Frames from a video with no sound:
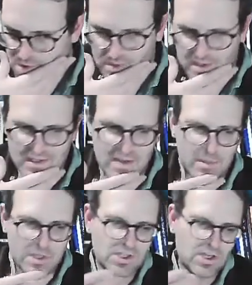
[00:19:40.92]
this
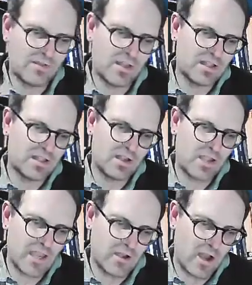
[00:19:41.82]
image of like
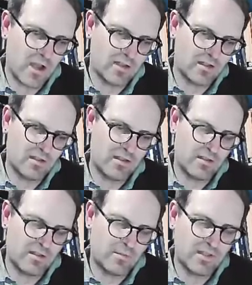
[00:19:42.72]

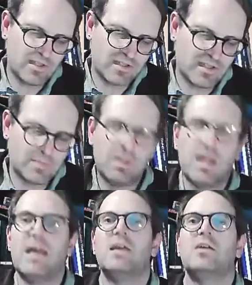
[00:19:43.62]
the princess is
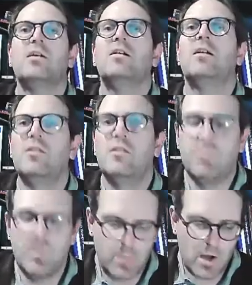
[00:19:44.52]
playing,
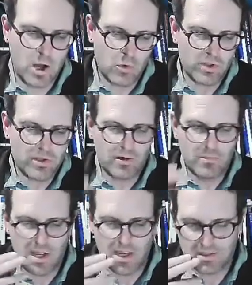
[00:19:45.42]
ball with her
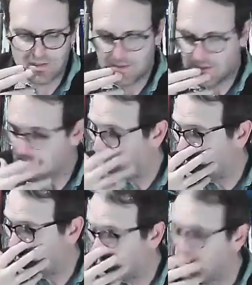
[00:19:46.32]
maids,
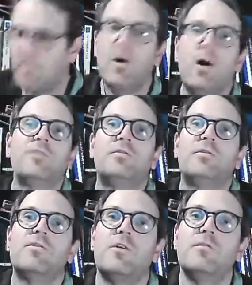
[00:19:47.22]
and then the ball sort
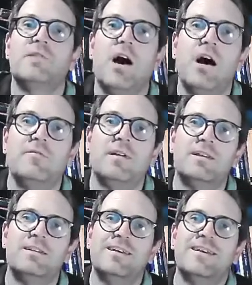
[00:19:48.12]
of goes off and